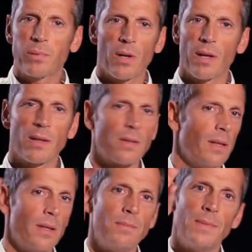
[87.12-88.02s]
product,
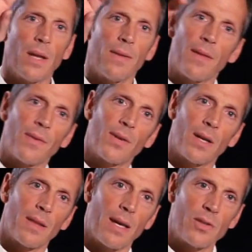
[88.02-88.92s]
you know, the other side
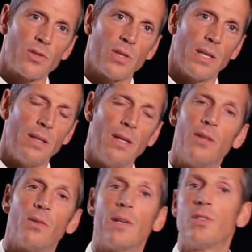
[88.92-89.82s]
of the country
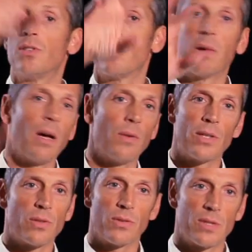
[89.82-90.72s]
to actually supply
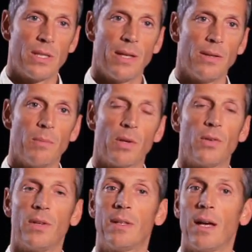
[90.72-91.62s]
restaurants in London
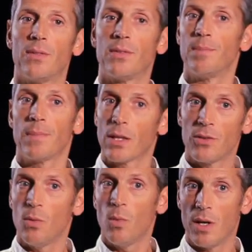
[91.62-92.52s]
because it does because
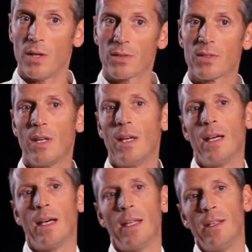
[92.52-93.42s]
it works.
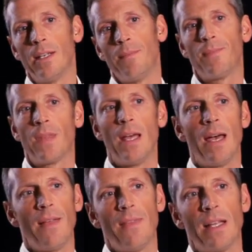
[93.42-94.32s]
And, um,
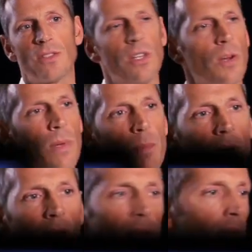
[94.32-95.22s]
and that's, you know, we
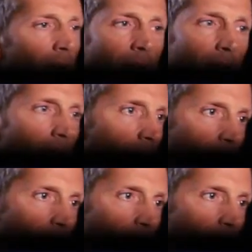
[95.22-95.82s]
buy these fantastic